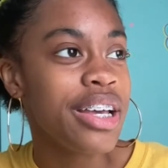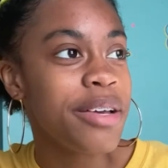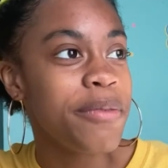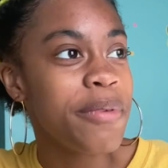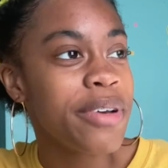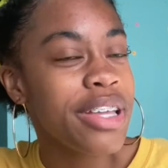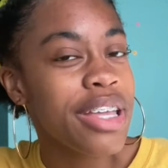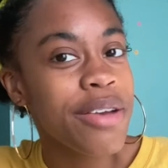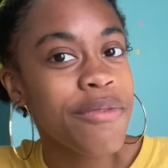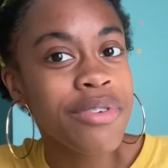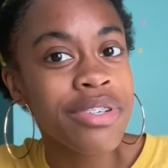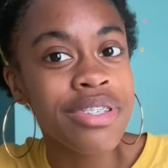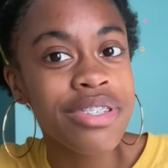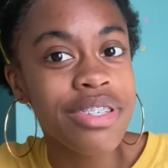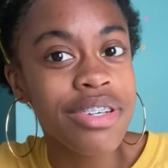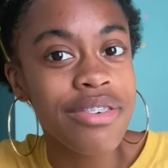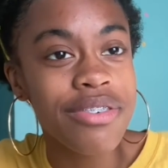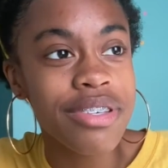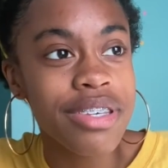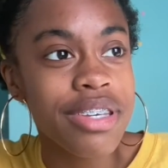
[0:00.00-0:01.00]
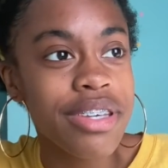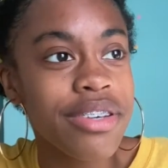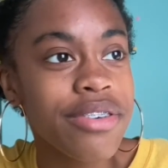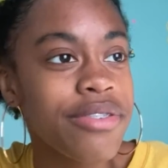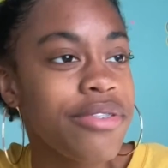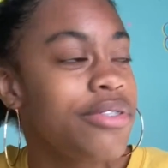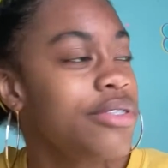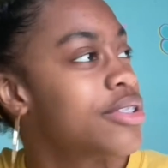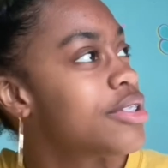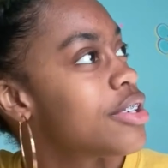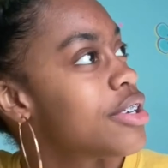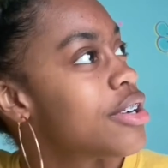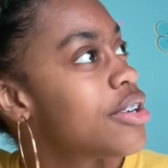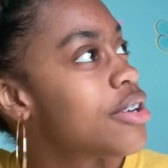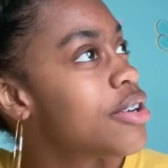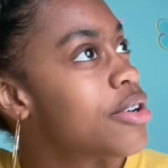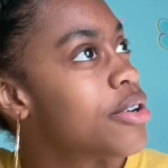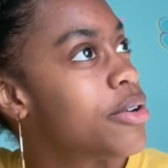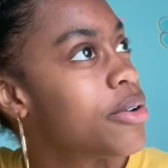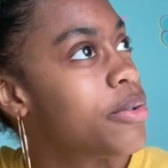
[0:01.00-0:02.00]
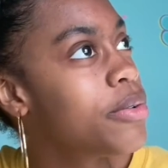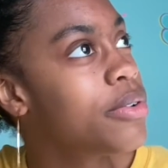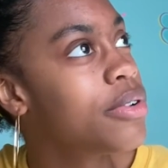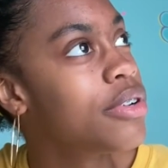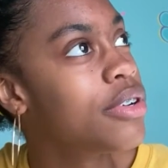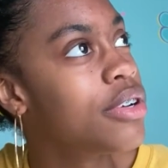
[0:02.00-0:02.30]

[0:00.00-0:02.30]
But it was so cute. So